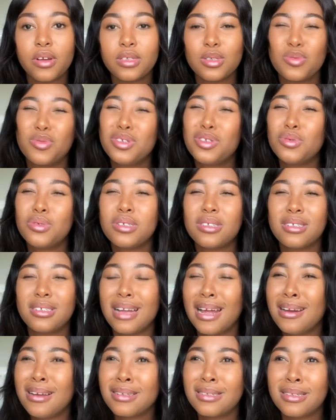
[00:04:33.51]
which was
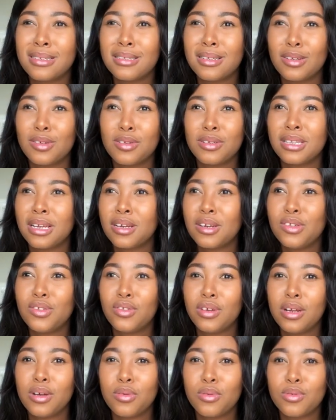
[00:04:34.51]
non-existent because I didn't really
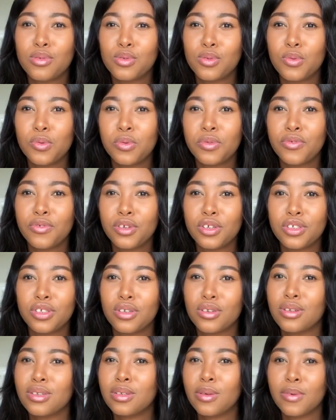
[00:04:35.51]
go to school in first year
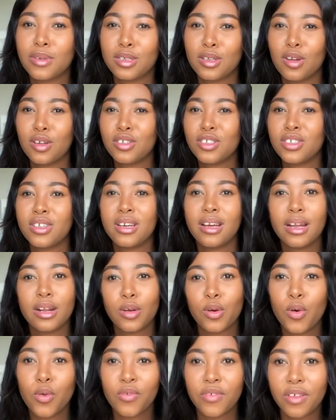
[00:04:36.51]
because it was last year and
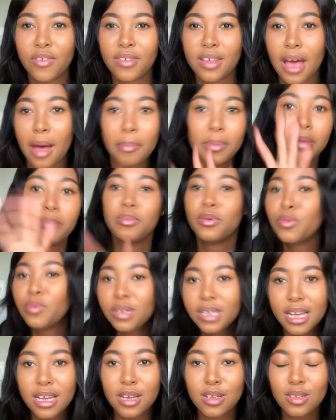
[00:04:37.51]
COVID happened, but we'll
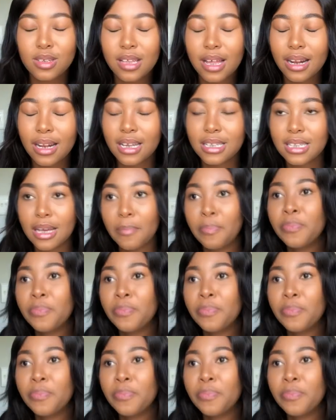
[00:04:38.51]
get into that later.